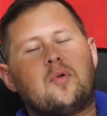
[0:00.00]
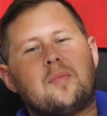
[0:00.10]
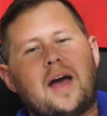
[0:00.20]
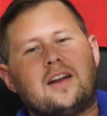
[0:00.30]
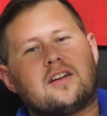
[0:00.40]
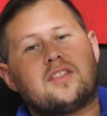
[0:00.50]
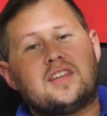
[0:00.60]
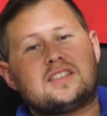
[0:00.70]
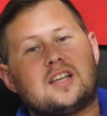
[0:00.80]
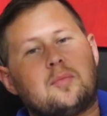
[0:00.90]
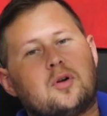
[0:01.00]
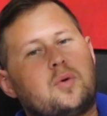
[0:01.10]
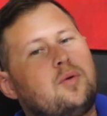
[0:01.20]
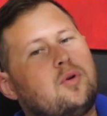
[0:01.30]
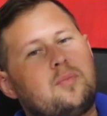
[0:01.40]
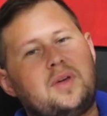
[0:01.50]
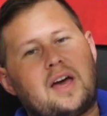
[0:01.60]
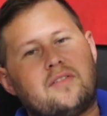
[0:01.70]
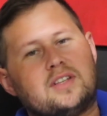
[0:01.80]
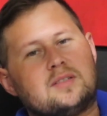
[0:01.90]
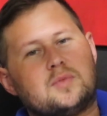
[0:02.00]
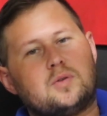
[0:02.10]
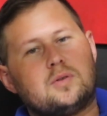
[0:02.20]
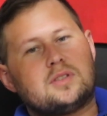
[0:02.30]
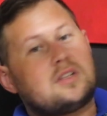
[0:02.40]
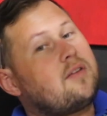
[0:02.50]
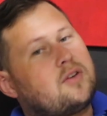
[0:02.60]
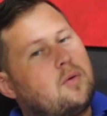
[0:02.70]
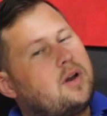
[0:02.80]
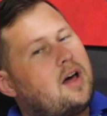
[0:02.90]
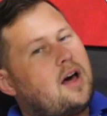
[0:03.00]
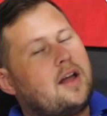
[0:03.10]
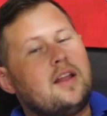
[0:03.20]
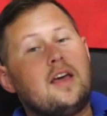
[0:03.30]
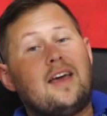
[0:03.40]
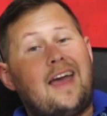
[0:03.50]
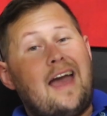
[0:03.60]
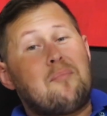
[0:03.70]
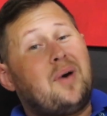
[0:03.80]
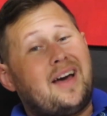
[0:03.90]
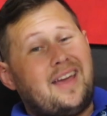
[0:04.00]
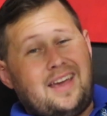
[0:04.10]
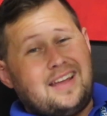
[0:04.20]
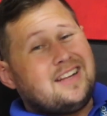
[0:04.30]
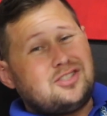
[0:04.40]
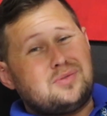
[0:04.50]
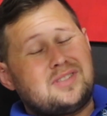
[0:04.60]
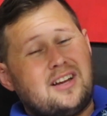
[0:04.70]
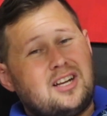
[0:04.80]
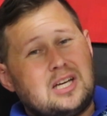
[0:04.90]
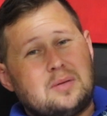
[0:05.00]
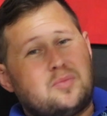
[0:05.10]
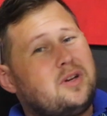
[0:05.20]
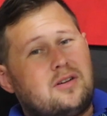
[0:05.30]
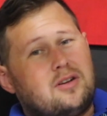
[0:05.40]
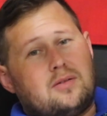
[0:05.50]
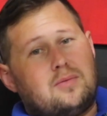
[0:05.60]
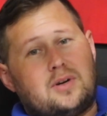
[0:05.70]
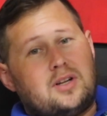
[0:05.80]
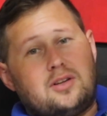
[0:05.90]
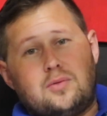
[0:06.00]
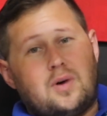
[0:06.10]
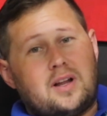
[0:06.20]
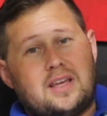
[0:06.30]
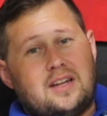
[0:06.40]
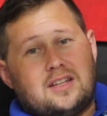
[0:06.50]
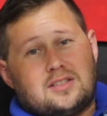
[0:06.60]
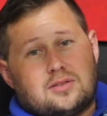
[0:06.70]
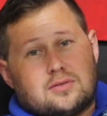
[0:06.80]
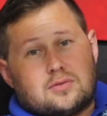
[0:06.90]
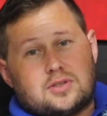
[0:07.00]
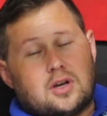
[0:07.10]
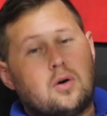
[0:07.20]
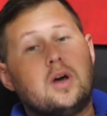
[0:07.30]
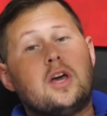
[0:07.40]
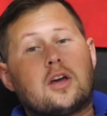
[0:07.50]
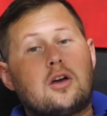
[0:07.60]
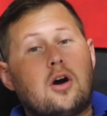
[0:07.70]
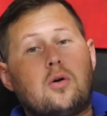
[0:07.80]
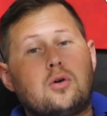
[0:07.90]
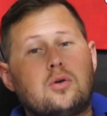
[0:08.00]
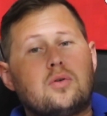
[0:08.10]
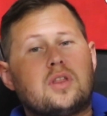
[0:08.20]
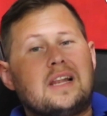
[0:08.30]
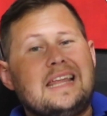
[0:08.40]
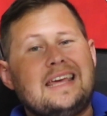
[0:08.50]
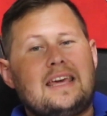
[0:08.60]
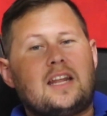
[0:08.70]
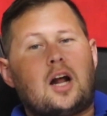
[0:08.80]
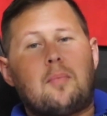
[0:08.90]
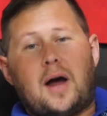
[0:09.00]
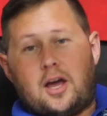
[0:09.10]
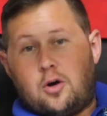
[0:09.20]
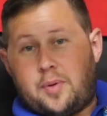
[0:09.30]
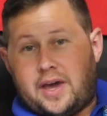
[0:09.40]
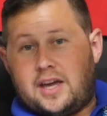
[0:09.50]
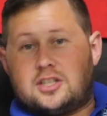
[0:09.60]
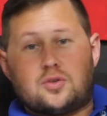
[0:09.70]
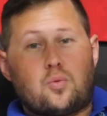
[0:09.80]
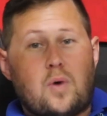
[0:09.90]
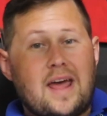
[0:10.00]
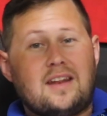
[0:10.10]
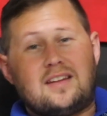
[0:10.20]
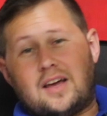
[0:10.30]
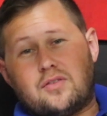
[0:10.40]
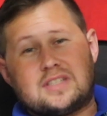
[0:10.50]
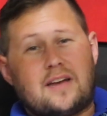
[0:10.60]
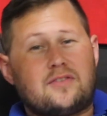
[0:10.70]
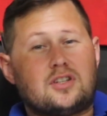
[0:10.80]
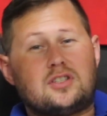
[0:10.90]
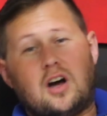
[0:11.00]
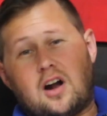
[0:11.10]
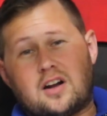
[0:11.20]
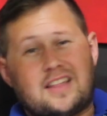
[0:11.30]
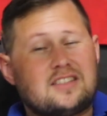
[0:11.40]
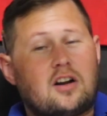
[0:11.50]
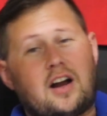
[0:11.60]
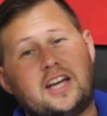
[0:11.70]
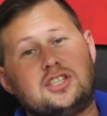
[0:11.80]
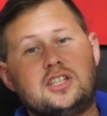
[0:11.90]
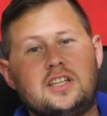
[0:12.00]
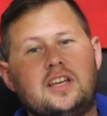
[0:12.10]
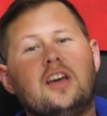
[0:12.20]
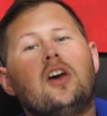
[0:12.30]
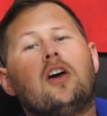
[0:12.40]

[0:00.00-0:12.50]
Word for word: Reminder, this summer we will be having some cool stuff going on, but unless you sign up, we don't know what you want to get into. So go to the link in our bio page, Red Devils After Dark, that's our IG.